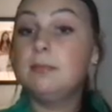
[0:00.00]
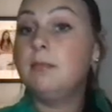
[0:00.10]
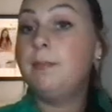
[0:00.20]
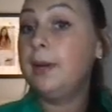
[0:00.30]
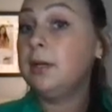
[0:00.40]

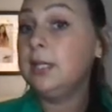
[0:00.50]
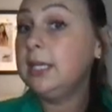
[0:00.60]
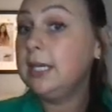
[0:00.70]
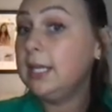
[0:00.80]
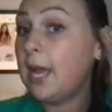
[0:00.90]

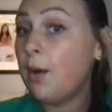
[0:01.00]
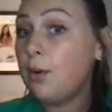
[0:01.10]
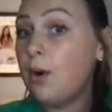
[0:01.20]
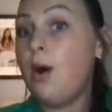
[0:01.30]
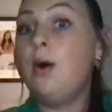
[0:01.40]
barely any
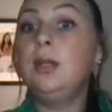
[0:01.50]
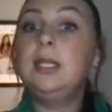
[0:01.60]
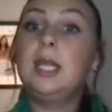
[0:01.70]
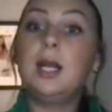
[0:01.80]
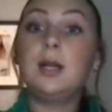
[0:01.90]
alcohol in
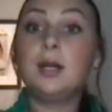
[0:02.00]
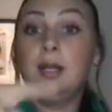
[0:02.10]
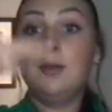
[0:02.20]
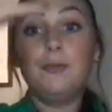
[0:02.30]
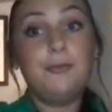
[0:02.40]
there,
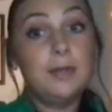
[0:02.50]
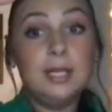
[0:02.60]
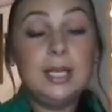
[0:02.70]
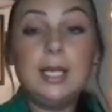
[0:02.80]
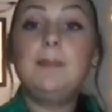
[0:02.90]

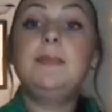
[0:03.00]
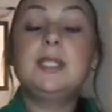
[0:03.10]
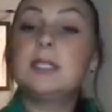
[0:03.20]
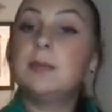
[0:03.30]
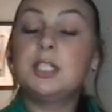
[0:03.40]
filling it up
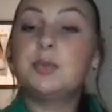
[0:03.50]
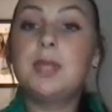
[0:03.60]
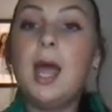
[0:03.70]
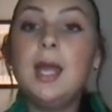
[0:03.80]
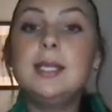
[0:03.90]
this much with
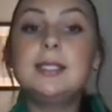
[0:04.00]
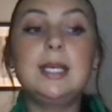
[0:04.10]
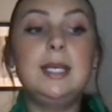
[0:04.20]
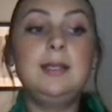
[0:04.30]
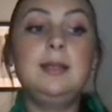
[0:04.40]
ice
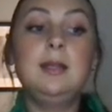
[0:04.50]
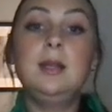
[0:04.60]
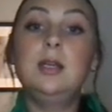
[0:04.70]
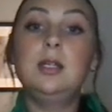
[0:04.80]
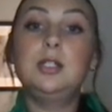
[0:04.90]
and
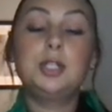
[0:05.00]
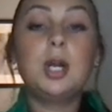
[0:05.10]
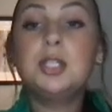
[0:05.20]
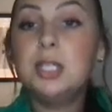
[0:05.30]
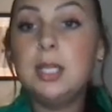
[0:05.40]

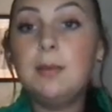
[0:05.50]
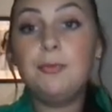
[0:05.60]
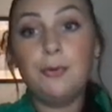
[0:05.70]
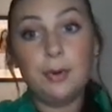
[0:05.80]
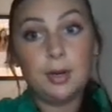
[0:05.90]
charging them
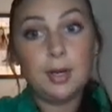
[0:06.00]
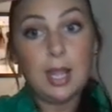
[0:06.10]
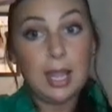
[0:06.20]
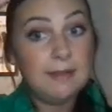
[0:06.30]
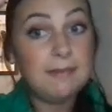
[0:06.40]
for
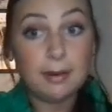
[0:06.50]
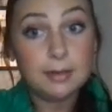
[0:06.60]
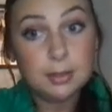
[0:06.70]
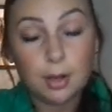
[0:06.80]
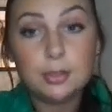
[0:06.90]
a very
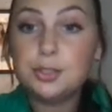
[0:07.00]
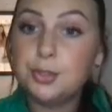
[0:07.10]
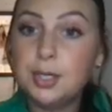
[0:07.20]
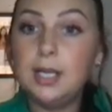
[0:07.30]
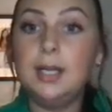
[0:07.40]
large
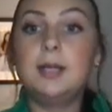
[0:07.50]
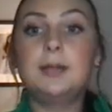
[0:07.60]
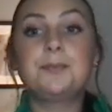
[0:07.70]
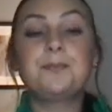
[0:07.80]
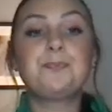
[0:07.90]
drink.
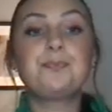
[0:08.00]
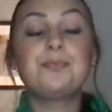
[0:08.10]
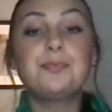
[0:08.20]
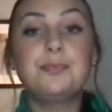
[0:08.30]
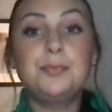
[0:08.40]

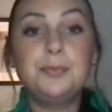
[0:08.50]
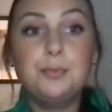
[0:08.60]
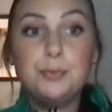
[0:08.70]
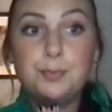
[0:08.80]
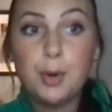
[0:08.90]

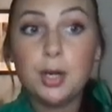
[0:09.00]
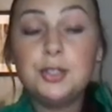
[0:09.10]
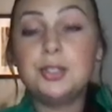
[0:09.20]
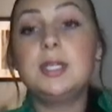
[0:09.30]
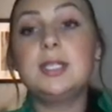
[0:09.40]
Bar
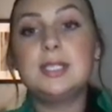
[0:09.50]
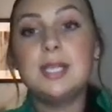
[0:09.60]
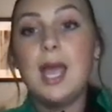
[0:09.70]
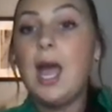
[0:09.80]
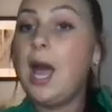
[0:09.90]
drinks
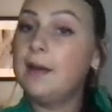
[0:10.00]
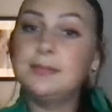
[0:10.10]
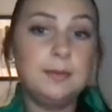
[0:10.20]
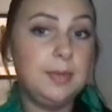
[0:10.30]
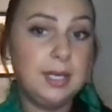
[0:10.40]
have
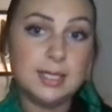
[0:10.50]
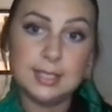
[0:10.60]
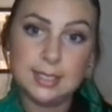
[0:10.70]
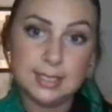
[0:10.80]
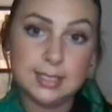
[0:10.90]
to be
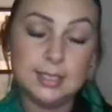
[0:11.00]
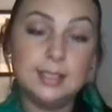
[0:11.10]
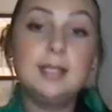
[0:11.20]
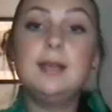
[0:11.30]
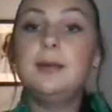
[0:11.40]
consistent.
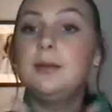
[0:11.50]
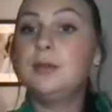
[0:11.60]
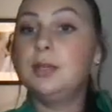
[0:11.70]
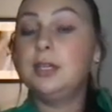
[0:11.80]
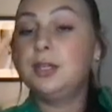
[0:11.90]

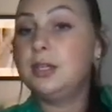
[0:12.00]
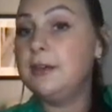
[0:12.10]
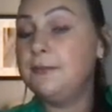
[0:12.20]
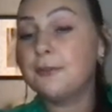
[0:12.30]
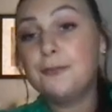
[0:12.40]

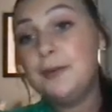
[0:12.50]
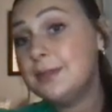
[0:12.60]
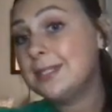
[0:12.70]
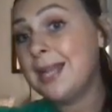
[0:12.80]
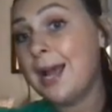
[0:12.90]
If your
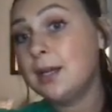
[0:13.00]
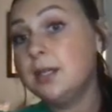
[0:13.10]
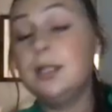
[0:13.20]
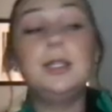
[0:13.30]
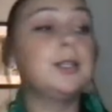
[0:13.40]
food's not
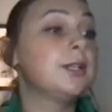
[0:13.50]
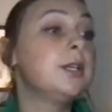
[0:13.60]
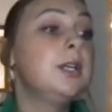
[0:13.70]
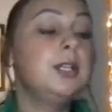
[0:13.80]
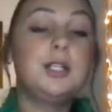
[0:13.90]
good or
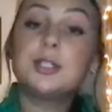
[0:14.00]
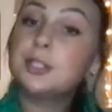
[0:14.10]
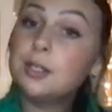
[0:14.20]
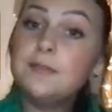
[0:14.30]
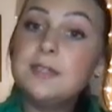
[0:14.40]
your
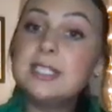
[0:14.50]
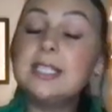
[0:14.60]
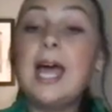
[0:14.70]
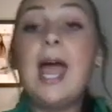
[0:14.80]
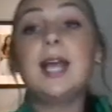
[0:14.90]
service
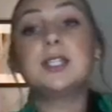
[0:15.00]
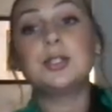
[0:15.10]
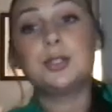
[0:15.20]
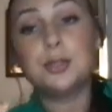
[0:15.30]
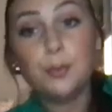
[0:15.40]
lacks or
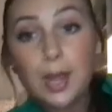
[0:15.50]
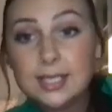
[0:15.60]
your wait